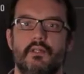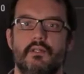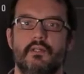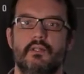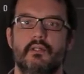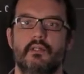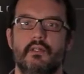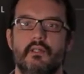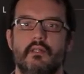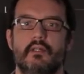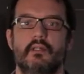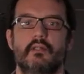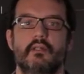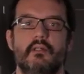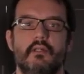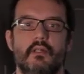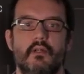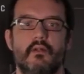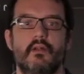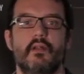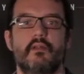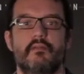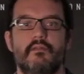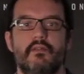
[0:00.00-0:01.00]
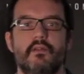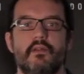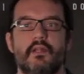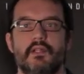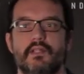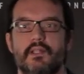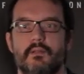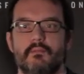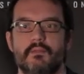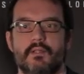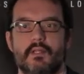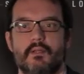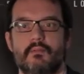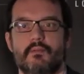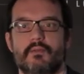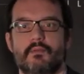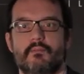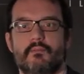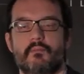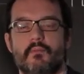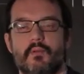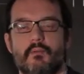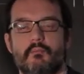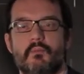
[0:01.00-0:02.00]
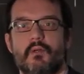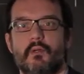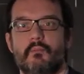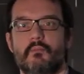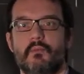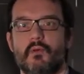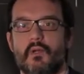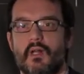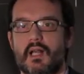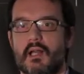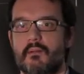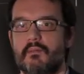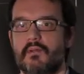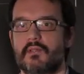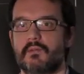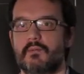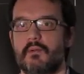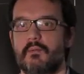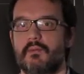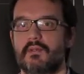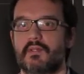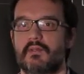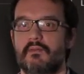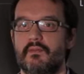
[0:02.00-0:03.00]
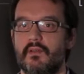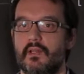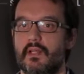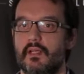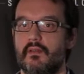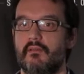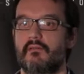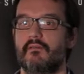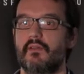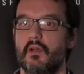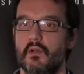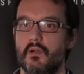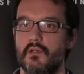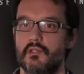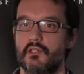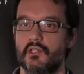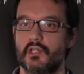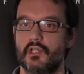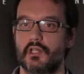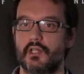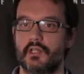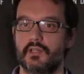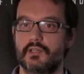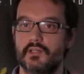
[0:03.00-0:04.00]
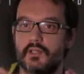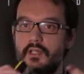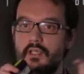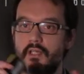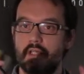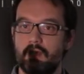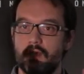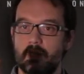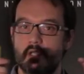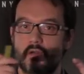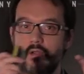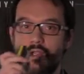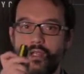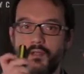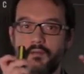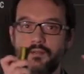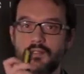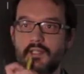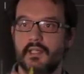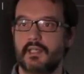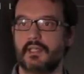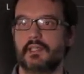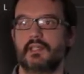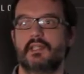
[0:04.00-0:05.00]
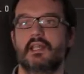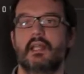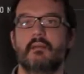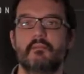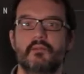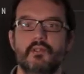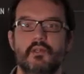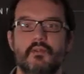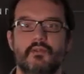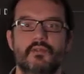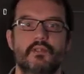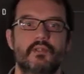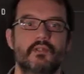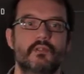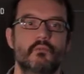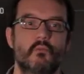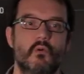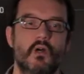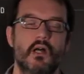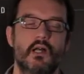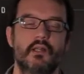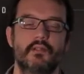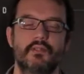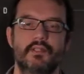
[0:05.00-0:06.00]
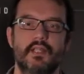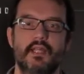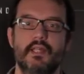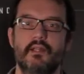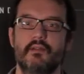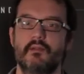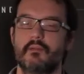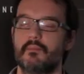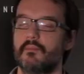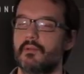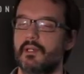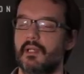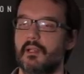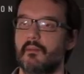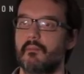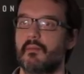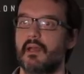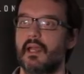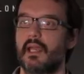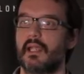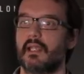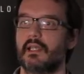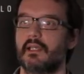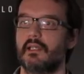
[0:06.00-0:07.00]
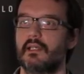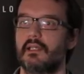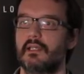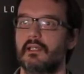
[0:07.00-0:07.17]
And I feel like sometimes in my more glamorous moments, I feel like a photojournalist going out and taking snapshots of this wild data and bring it back.